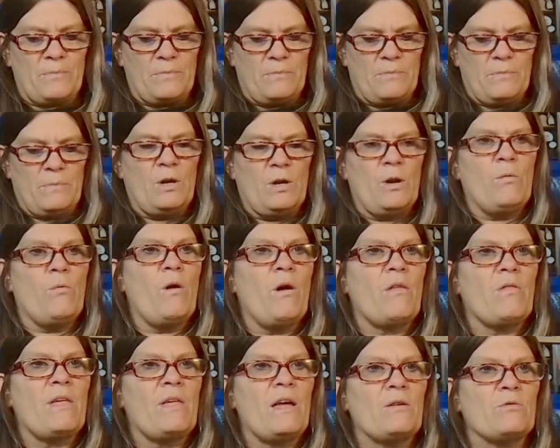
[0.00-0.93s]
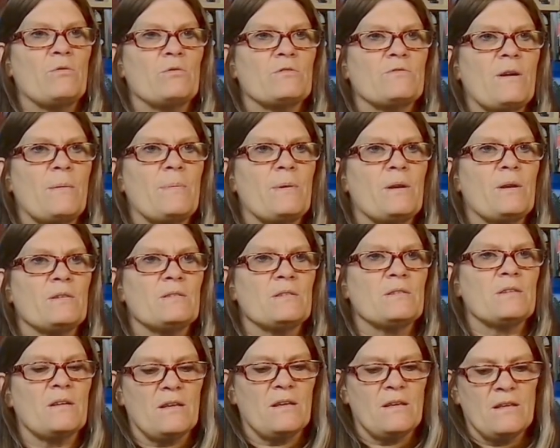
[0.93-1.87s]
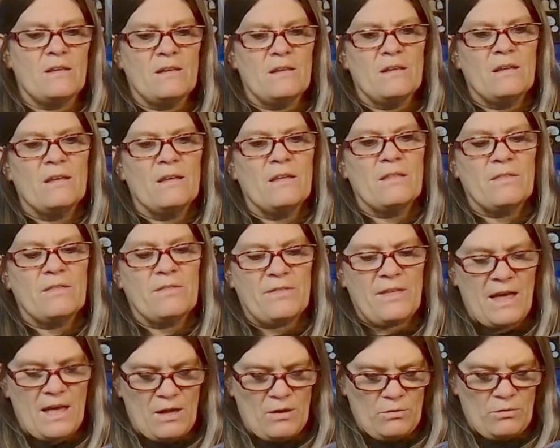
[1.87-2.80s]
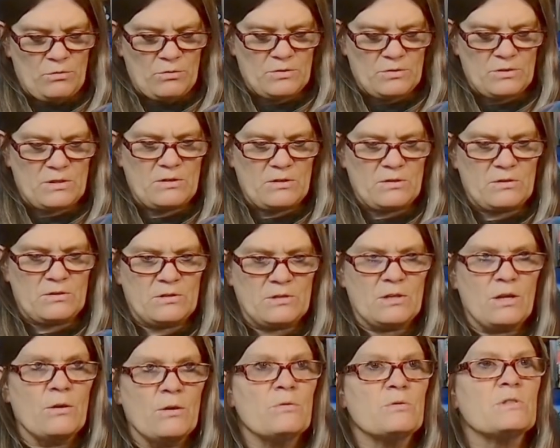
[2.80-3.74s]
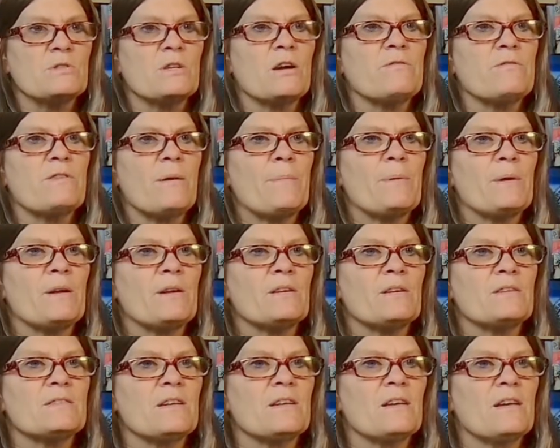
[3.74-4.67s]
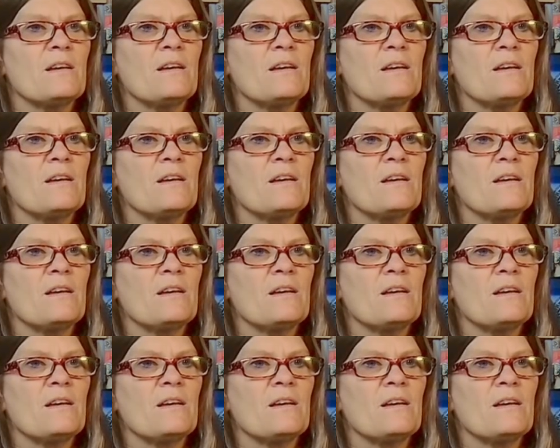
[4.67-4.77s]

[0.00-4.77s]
You know what? That looks fabulous. That looks so fabulous.